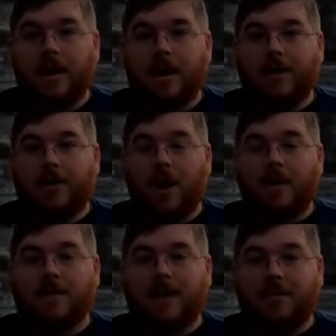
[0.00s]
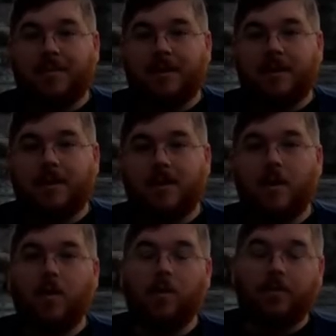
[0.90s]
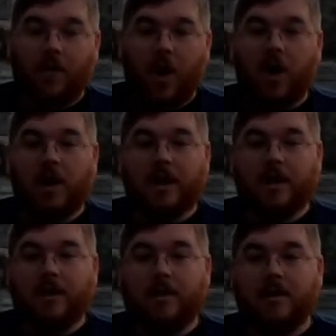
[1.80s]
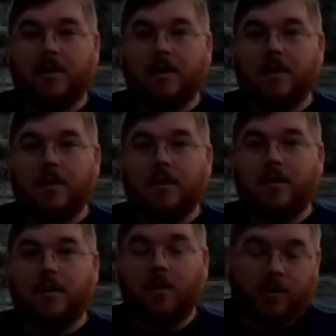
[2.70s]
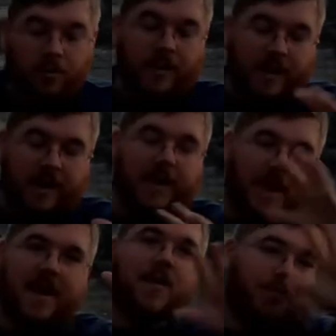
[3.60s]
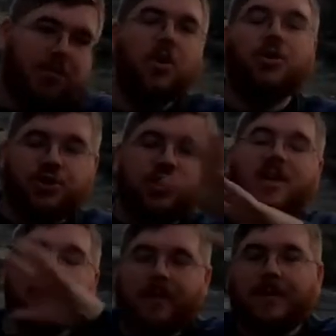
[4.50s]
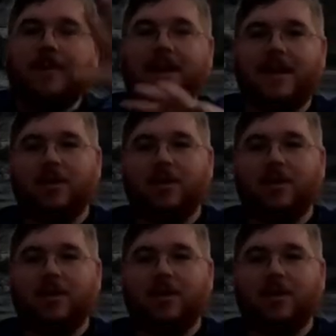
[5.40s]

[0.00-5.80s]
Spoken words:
And you're not tipping or falling or doing any of that other bullshit that we've had to